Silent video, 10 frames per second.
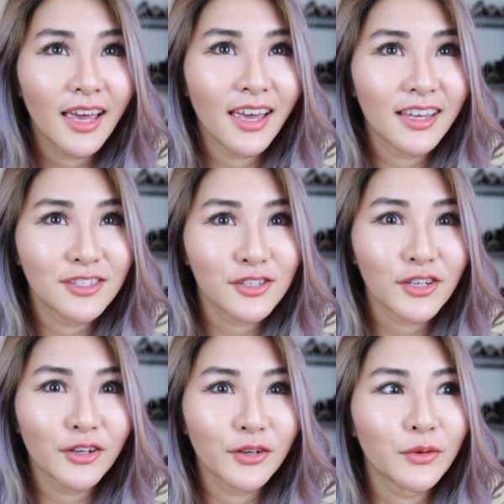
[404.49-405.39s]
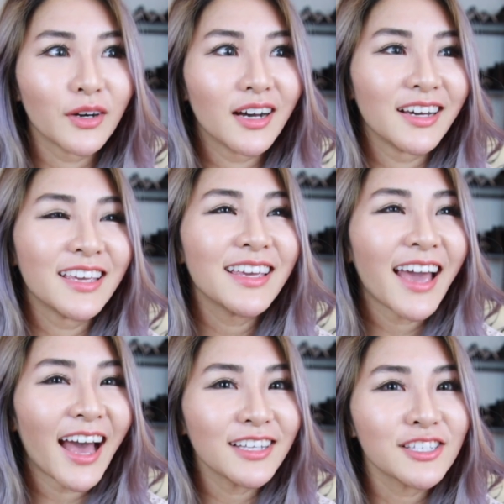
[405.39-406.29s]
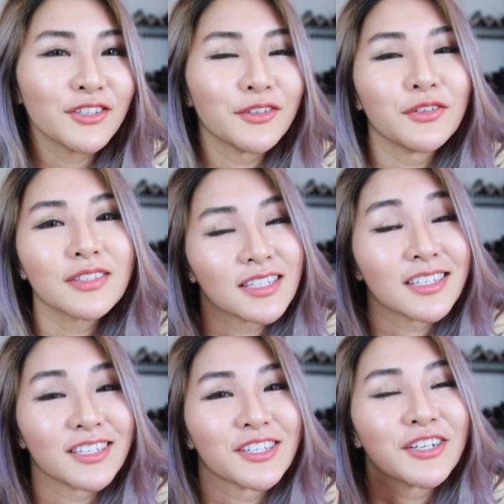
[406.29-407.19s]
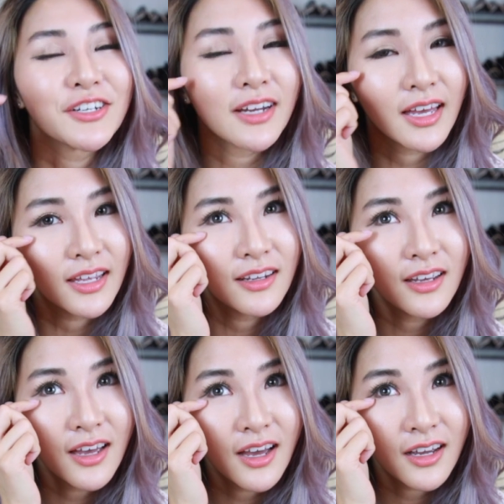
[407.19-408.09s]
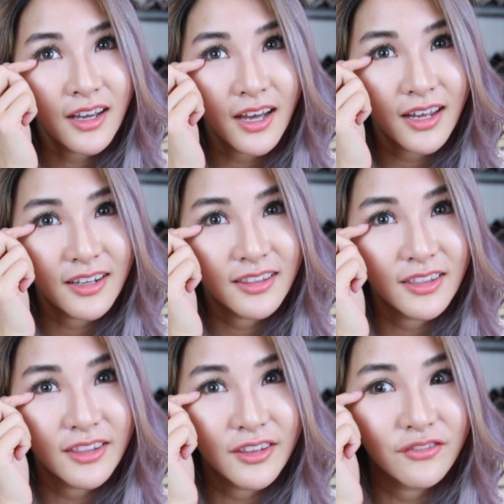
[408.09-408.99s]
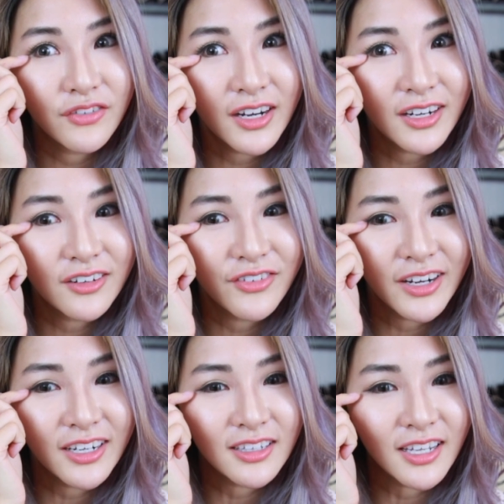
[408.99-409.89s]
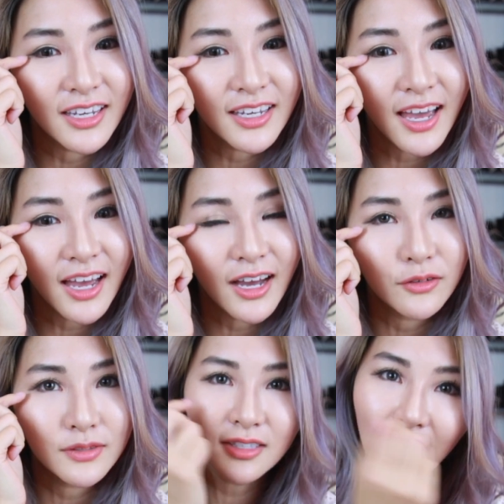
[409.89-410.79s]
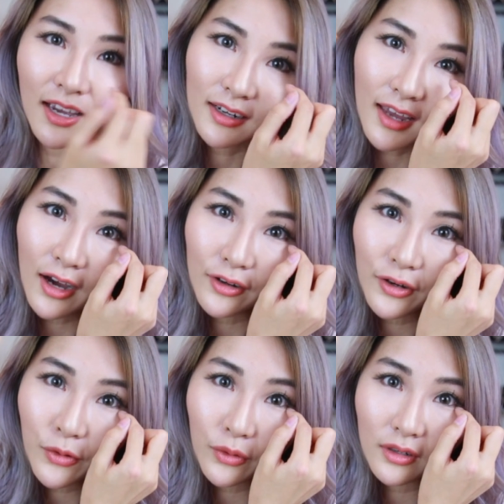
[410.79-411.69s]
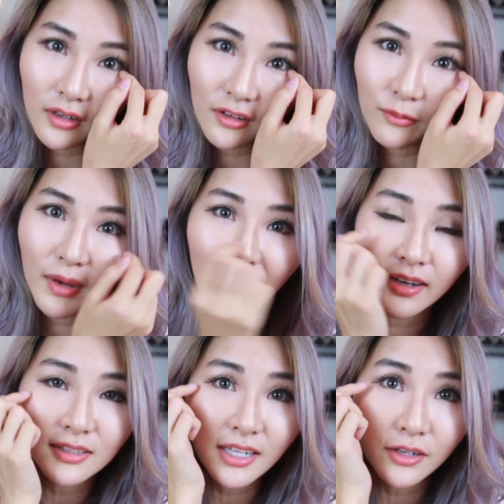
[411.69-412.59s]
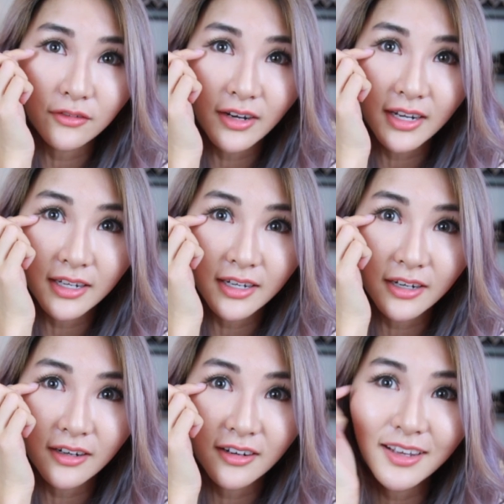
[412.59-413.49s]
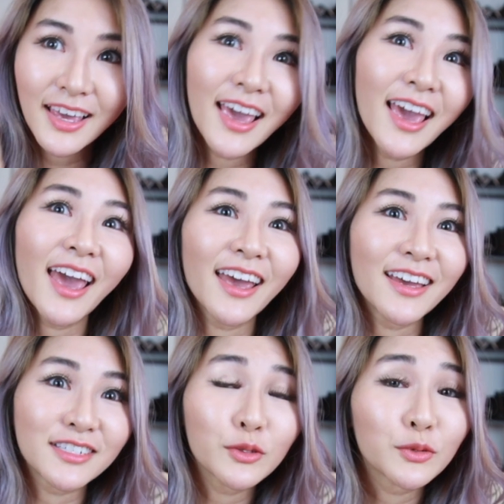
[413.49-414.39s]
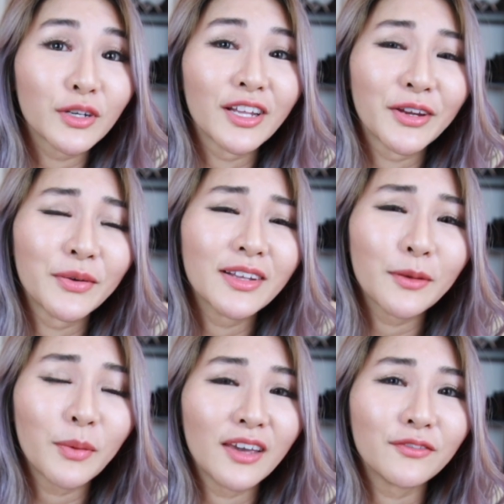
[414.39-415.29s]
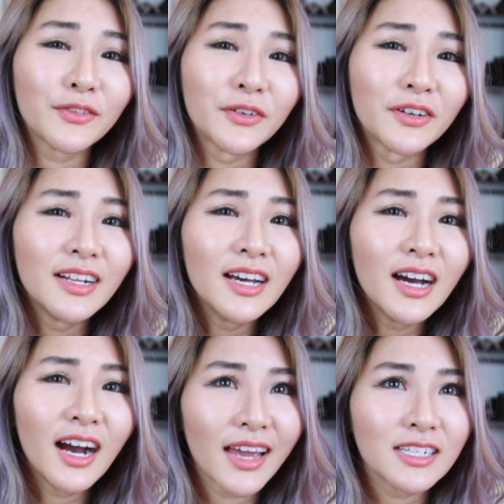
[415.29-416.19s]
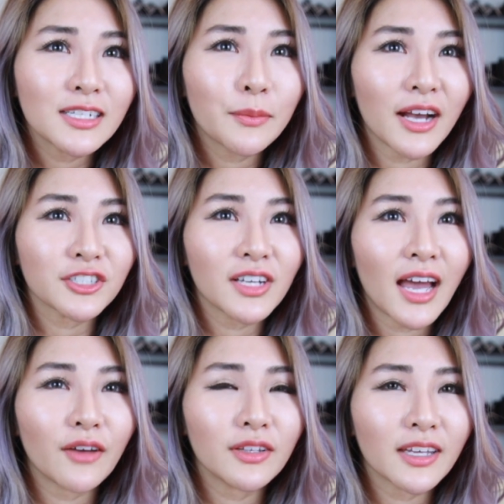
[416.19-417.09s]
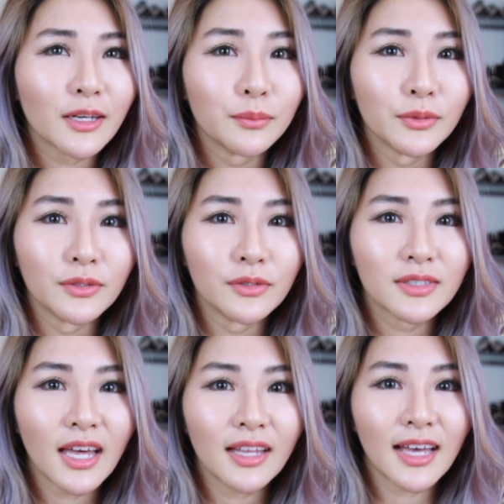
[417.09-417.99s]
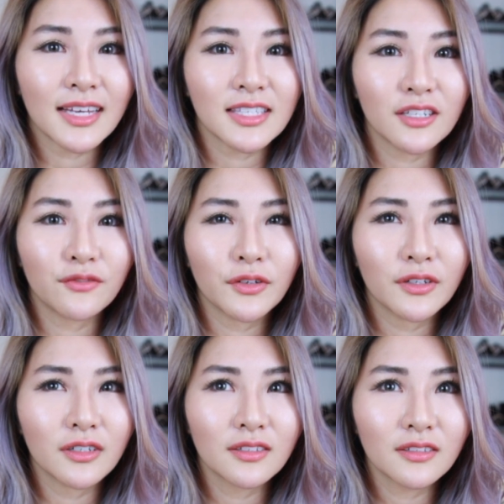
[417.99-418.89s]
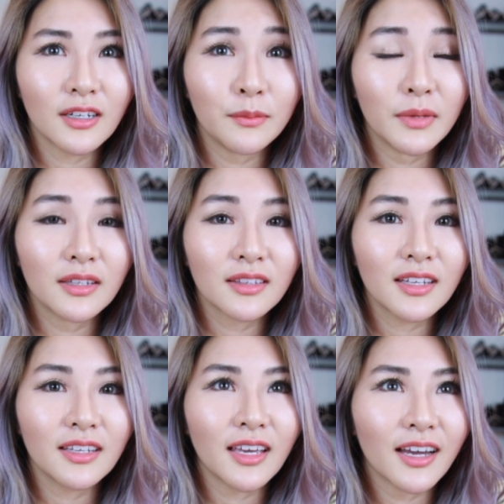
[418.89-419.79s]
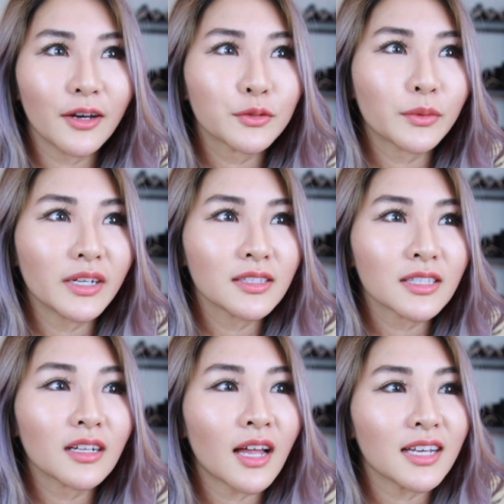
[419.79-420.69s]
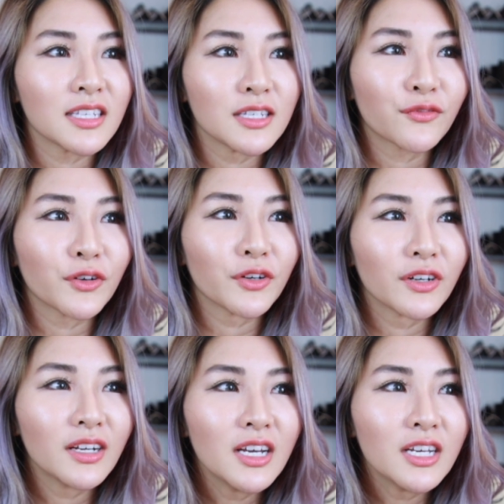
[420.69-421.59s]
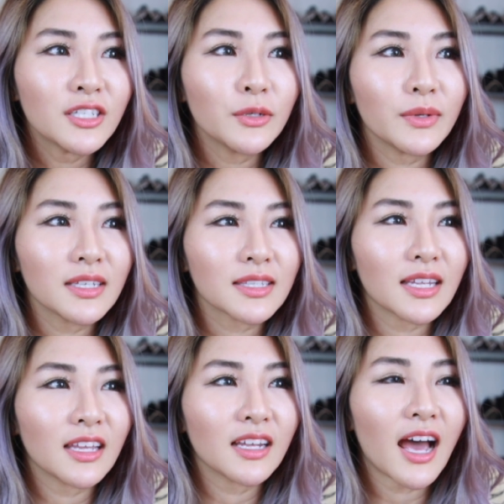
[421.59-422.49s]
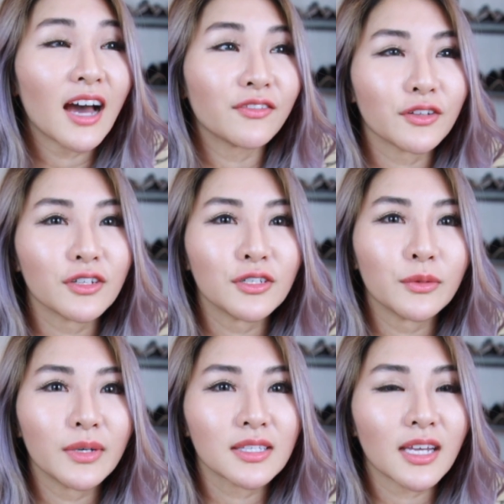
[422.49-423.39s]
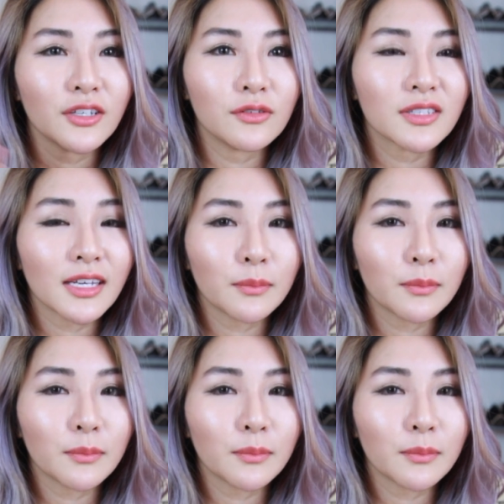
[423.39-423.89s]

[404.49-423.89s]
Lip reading: and so he had to use a scissor and cut the very like outer corner of my eyes, like right here. And it was really painful. I ended up actually having like a bruise that lasted for a month. Yeah, I was wearing sunglasses for 2 weeks, and then after the 2 weeks I used